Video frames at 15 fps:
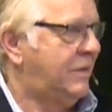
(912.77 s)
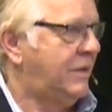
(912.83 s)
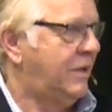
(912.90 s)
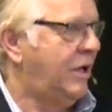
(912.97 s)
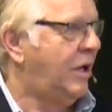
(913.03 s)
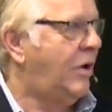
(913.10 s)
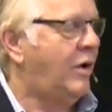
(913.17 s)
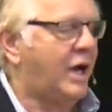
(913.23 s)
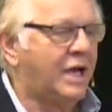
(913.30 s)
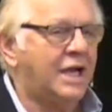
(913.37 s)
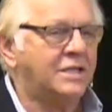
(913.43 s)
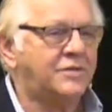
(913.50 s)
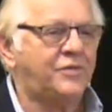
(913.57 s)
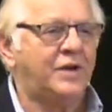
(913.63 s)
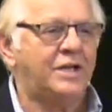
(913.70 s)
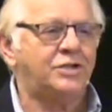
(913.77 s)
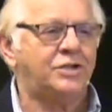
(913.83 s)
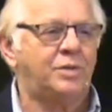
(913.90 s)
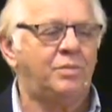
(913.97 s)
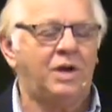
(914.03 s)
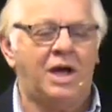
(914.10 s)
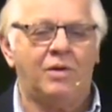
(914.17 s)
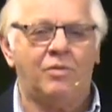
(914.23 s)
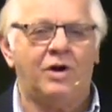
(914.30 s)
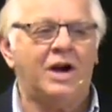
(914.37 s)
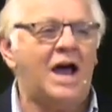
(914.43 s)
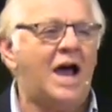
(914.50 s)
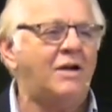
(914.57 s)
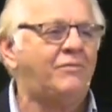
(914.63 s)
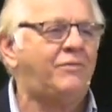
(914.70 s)
you know, against flesh and blood. We're
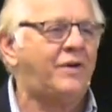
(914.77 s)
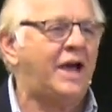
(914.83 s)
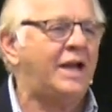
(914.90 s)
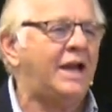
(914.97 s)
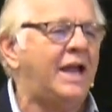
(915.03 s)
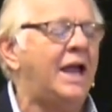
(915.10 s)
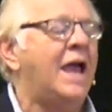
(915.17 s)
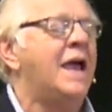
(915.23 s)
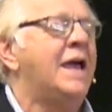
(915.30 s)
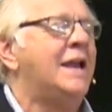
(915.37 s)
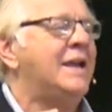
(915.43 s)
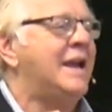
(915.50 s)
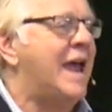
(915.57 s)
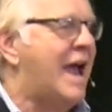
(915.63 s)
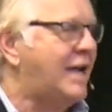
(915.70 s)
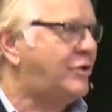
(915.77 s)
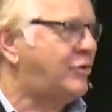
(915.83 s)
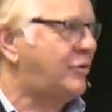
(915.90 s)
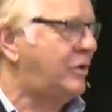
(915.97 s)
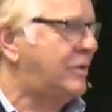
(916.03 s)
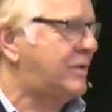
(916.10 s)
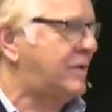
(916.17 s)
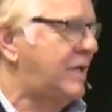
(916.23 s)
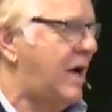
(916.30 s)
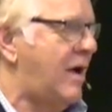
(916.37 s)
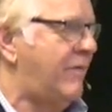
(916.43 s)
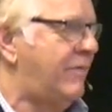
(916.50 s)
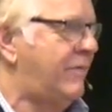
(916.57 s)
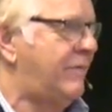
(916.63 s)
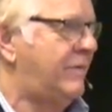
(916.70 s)
not fighting natural
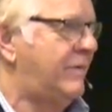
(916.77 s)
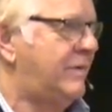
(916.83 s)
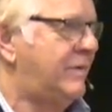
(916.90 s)
stuff.